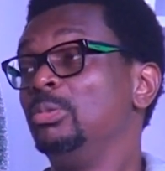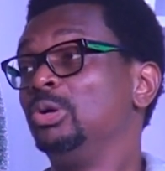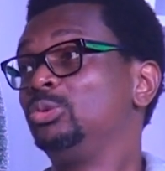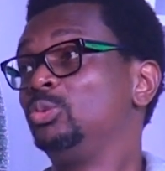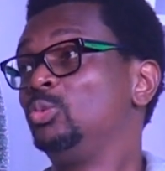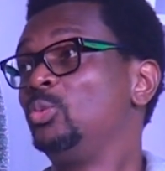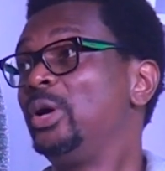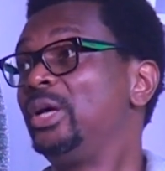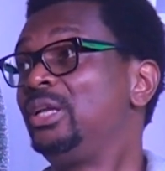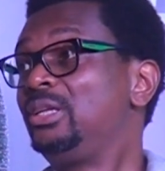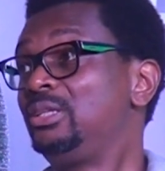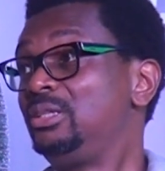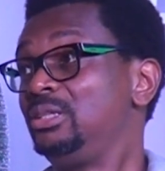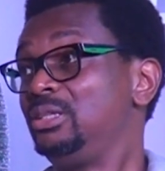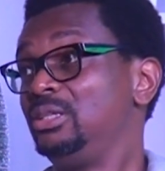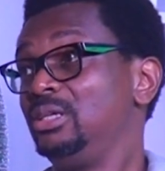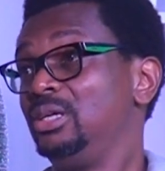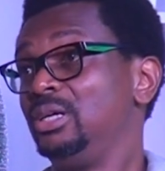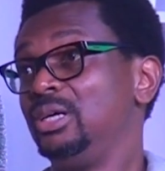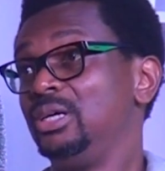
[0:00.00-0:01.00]
But when
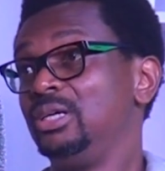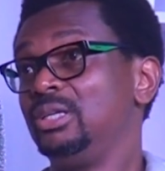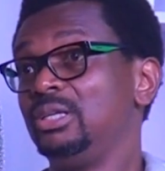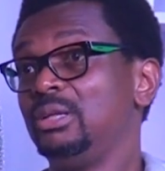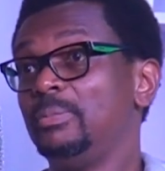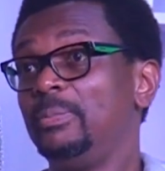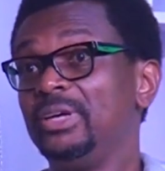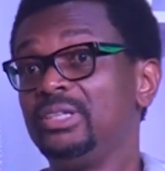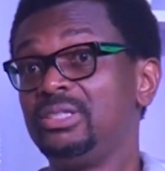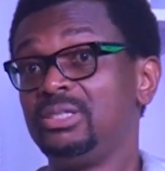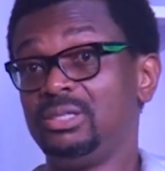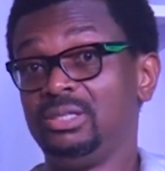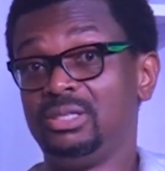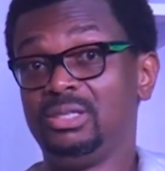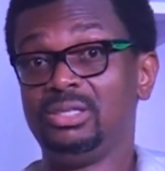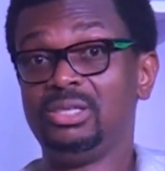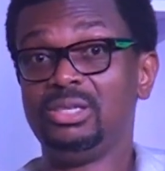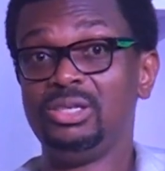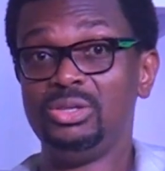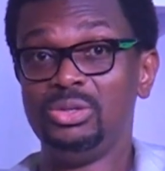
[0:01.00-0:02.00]
the person is
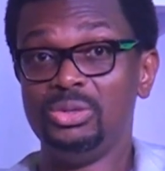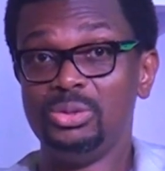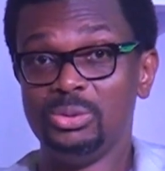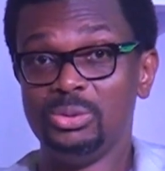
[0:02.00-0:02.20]
seeing